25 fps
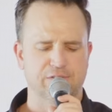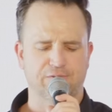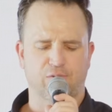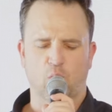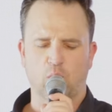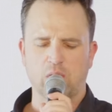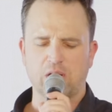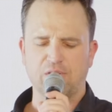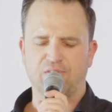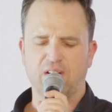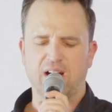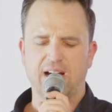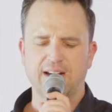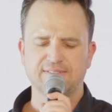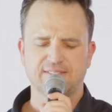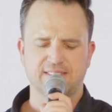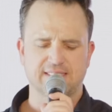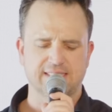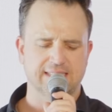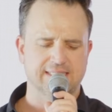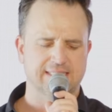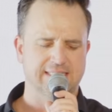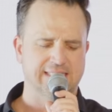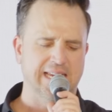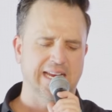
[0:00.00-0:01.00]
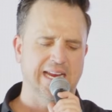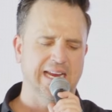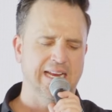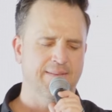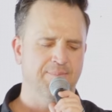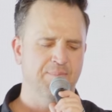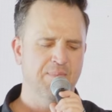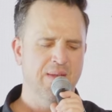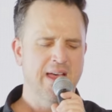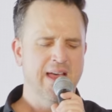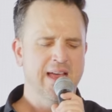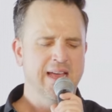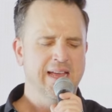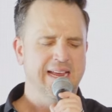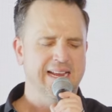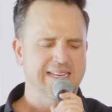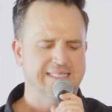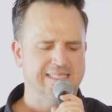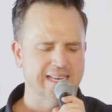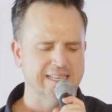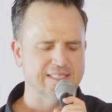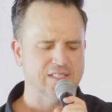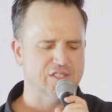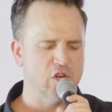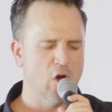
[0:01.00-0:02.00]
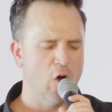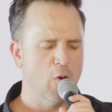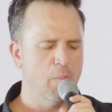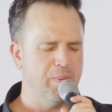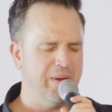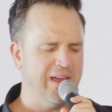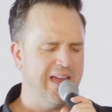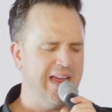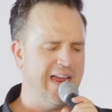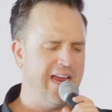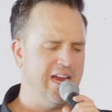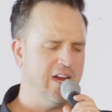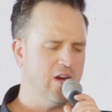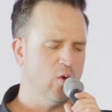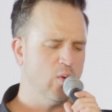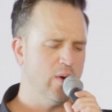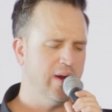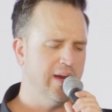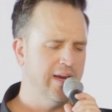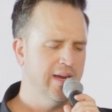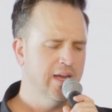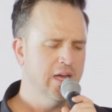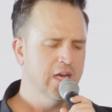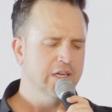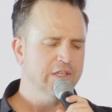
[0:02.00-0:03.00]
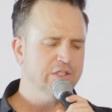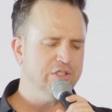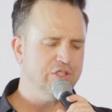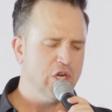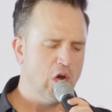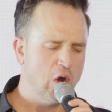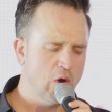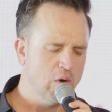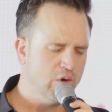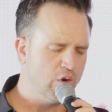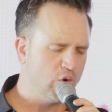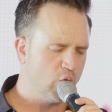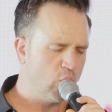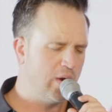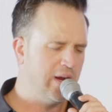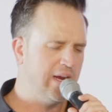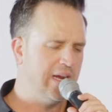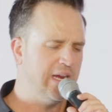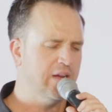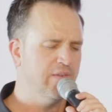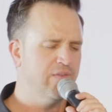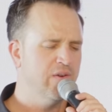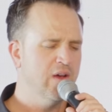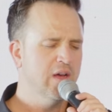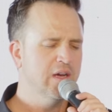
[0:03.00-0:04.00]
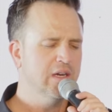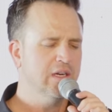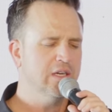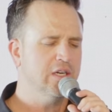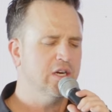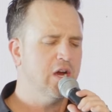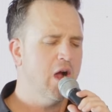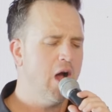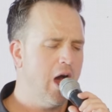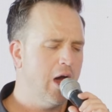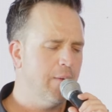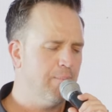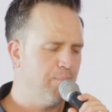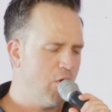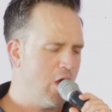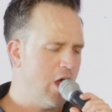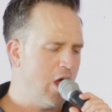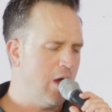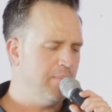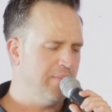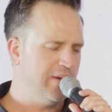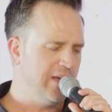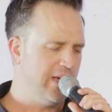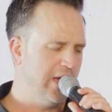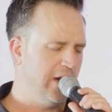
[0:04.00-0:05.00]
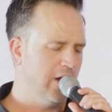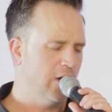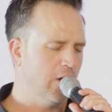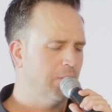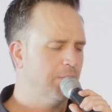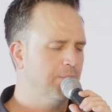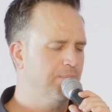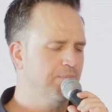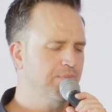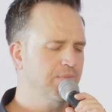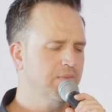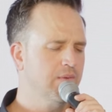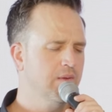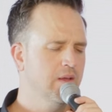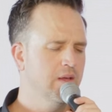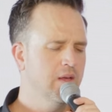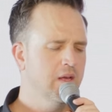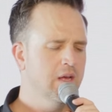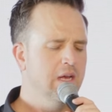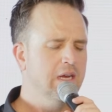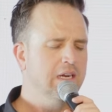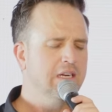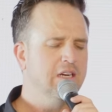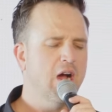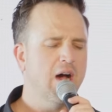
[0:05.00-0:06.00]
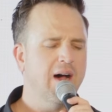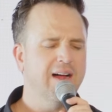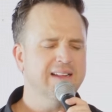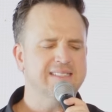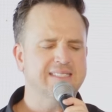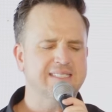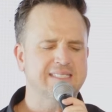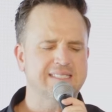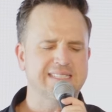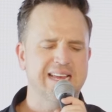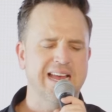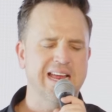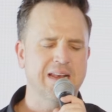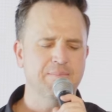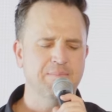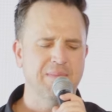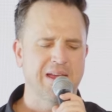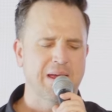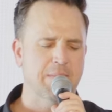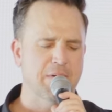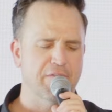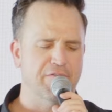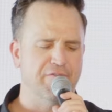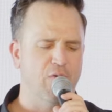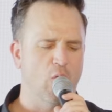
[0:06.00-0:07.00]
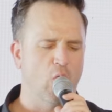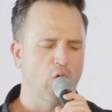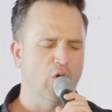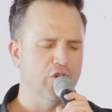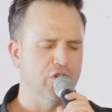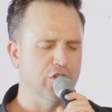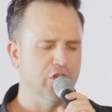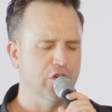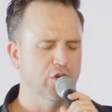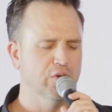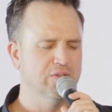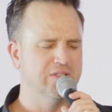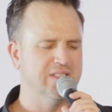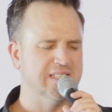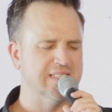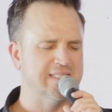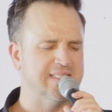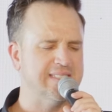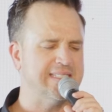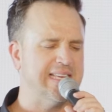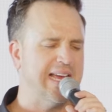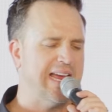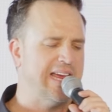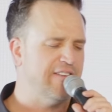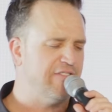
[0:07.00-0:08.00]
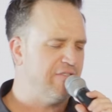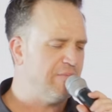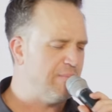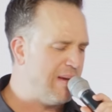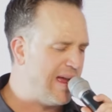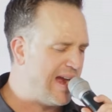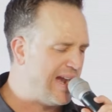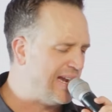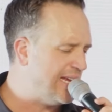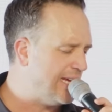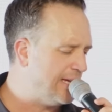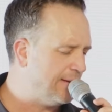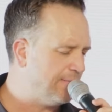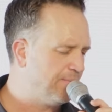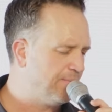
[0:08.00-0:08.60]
45 16, he says, Don't be angry, don't grieve. God brought me here. God sent me before you to save many.